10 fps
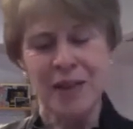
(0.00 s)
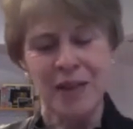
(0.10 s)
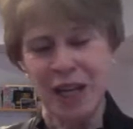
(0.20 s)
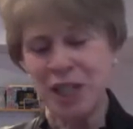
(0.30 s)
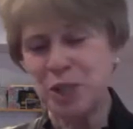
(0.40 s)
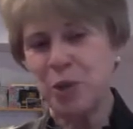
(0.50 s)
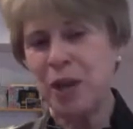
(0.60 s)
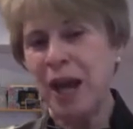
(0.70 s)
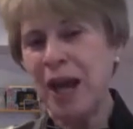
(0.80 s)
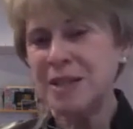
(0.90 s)
The expert
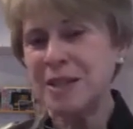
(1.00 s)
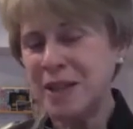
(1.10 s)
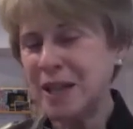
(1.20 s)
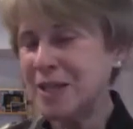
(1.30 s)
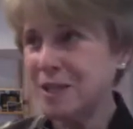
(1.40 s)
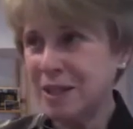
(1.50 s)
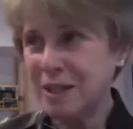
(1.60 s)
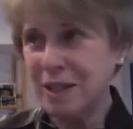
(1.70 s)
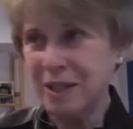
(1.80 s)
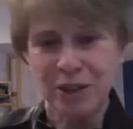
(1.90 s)
adds things
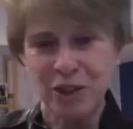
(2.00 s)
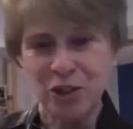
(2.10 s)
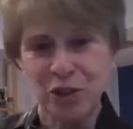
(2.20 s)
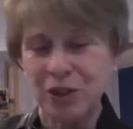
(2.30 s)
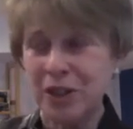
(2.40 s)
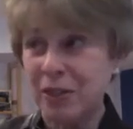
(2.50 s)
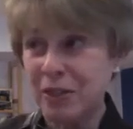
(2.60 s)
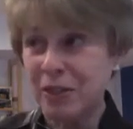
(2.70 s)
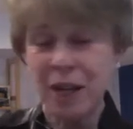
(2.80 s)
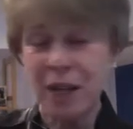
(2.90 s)
that the learner
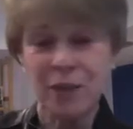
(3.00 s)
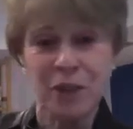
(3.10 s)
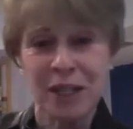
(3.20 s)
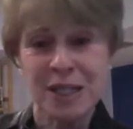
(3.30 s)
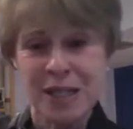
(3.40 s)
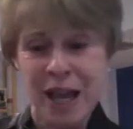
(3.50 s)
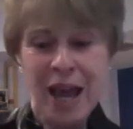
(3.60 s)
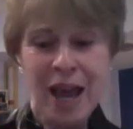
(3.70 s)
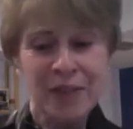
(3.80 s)
didn't think of on that list,